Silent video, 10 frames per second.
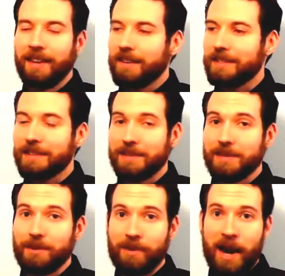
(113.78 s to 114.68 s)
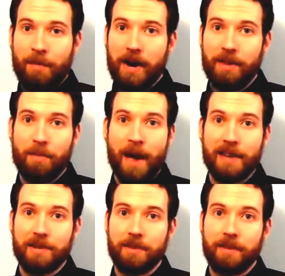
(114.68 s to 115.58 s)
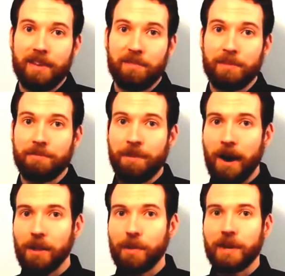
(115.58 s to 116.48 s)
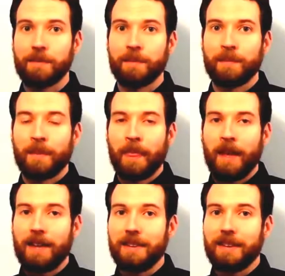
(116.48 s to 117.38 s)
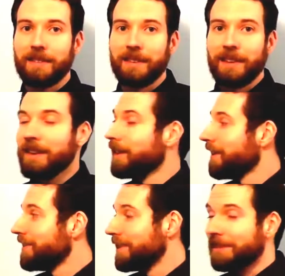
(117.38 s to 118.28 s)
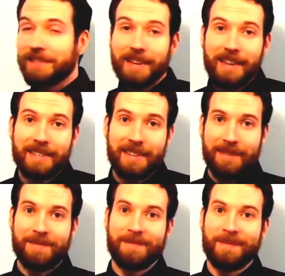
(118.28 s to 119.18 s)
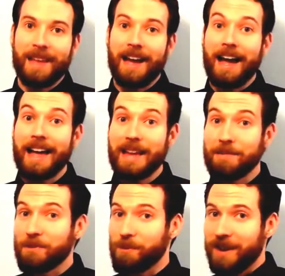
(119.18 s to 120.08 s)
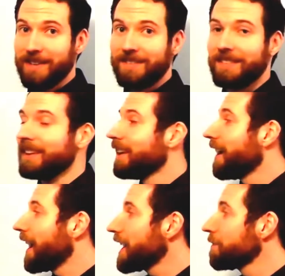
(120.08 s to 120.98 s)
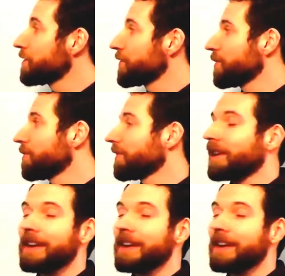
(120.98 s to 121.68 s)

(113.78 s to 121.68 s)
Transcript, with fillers: Because this is their rabbi, their master that they've been following. And yet Jesus says, I am the way, I am the truth,